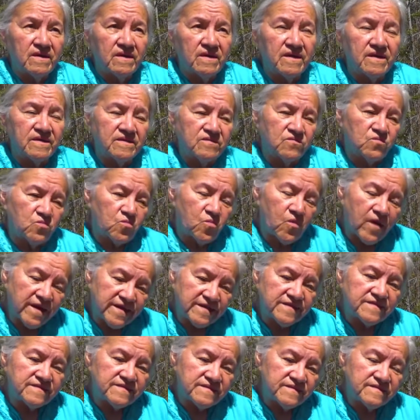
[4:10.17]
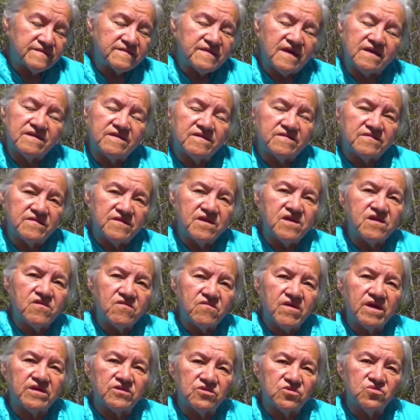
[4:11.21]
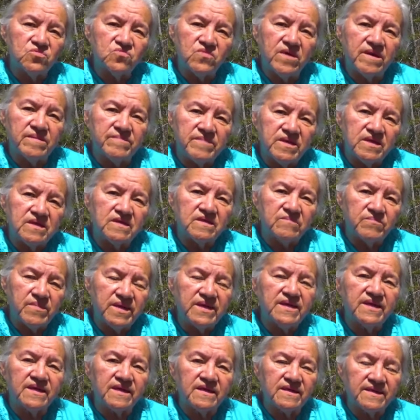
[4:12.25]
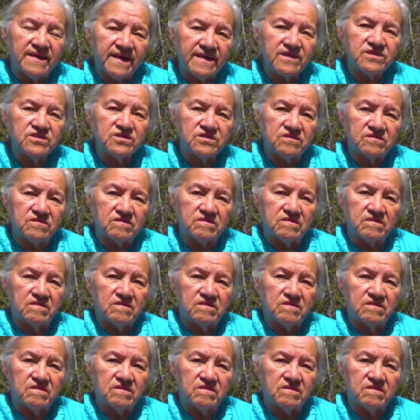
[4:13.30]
And right then and there, I knew I made a connection.